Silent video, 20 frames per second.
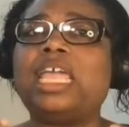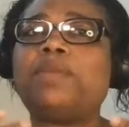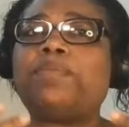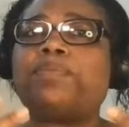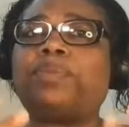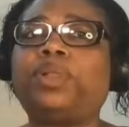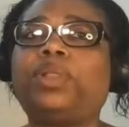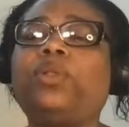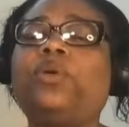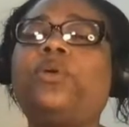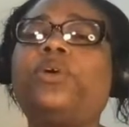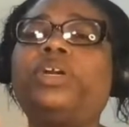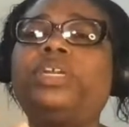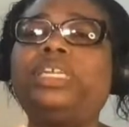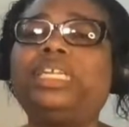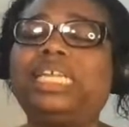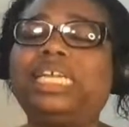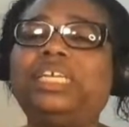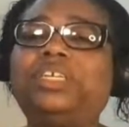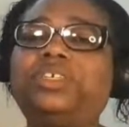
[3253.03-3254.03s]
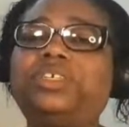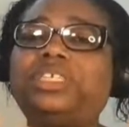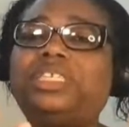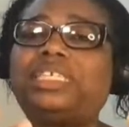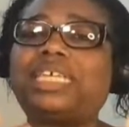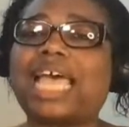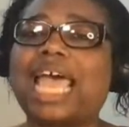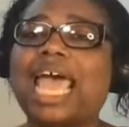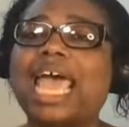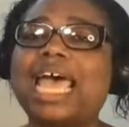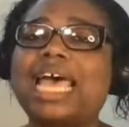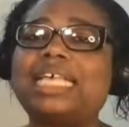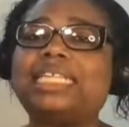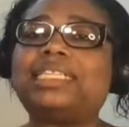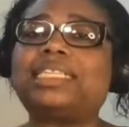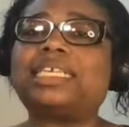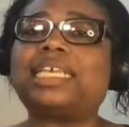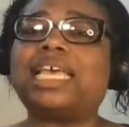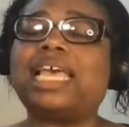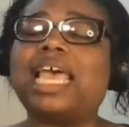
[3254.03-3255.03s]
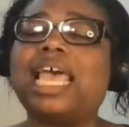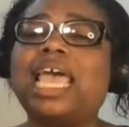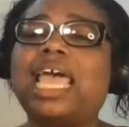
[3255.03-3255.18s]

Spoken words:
implore leaders to ask.